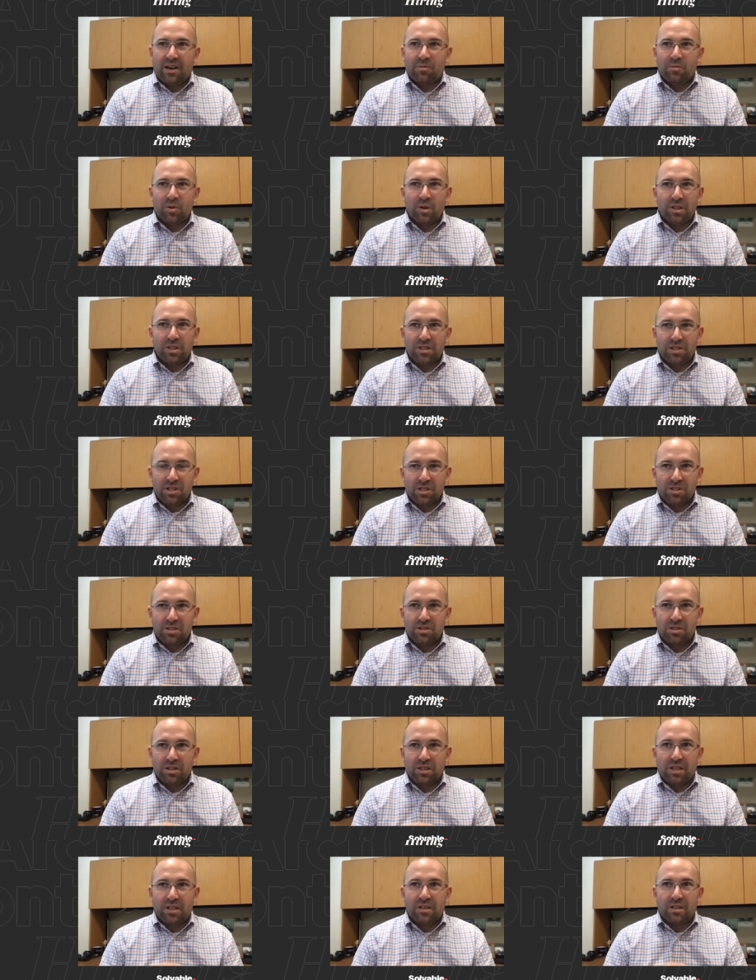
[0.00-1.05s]
I'm really just
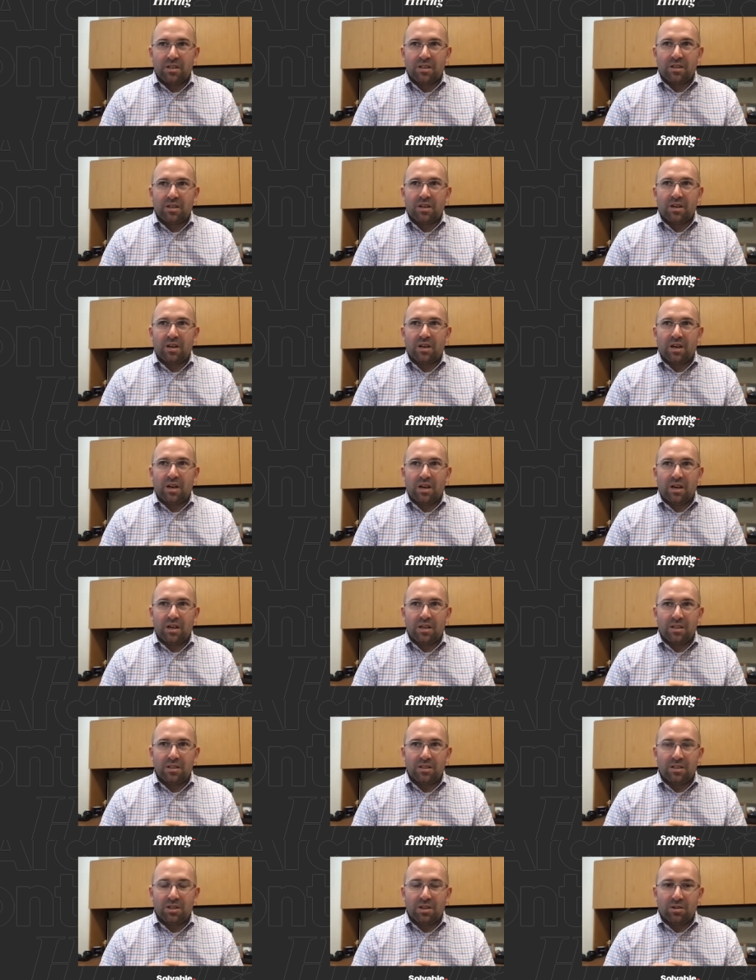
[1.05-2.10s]
looking,
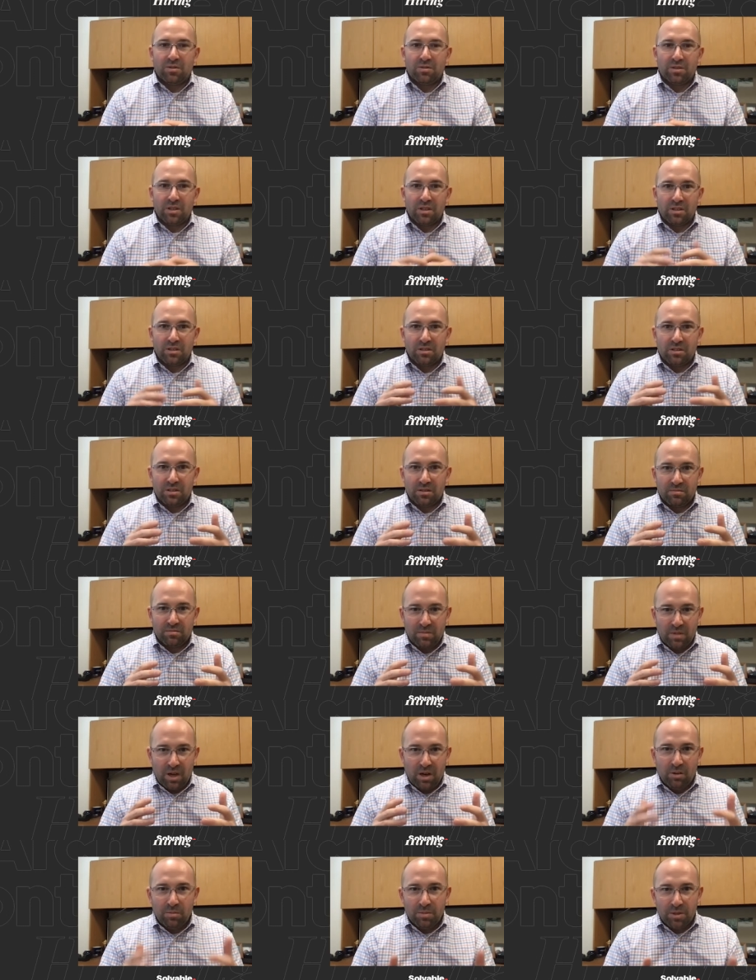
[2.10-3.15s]
you know, to
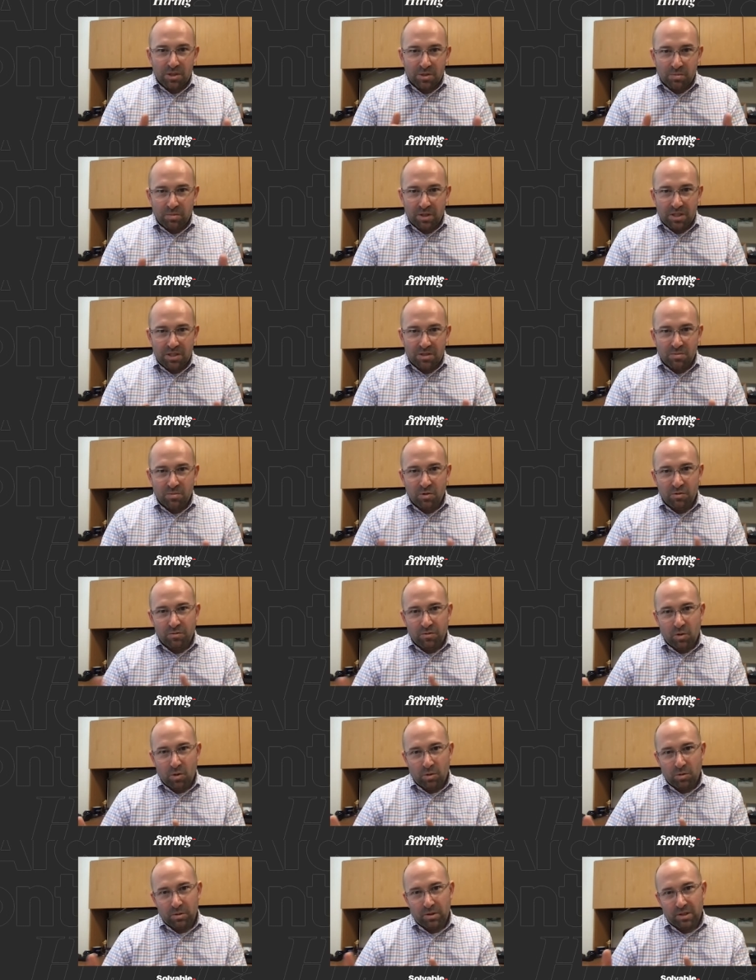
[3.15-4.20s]
help this place move
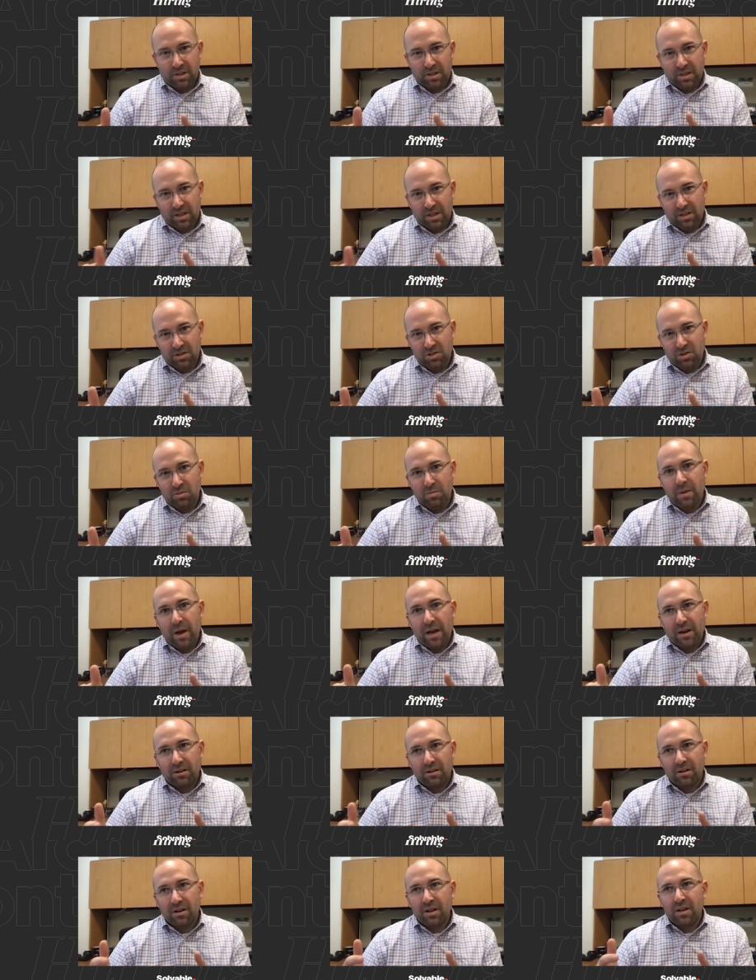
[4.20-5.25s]
forward and do
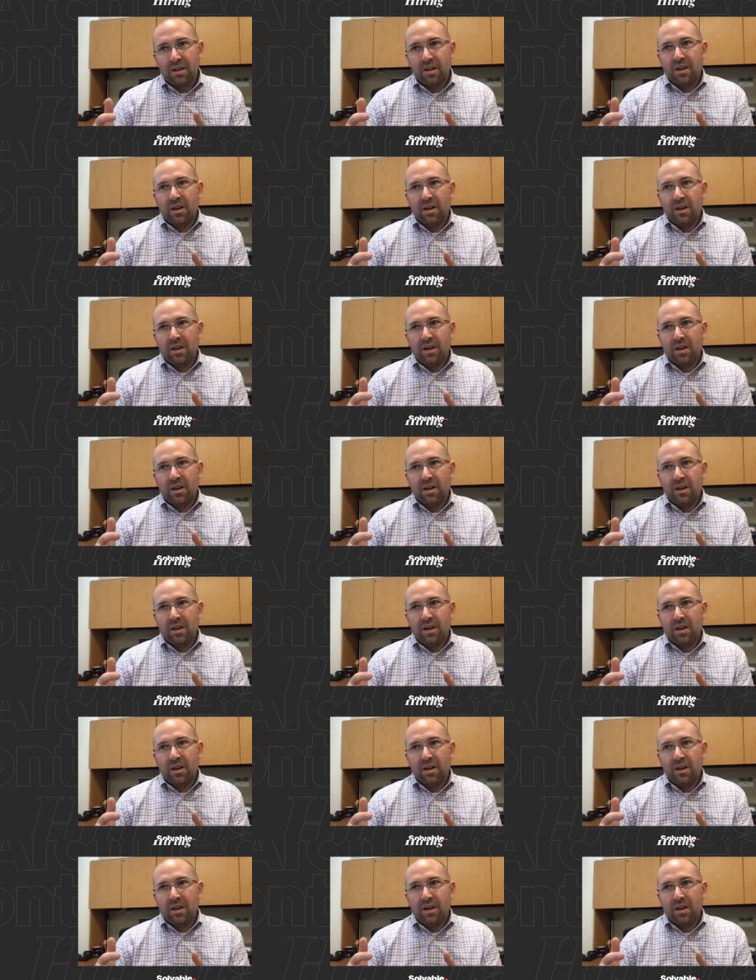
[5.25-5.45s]
better.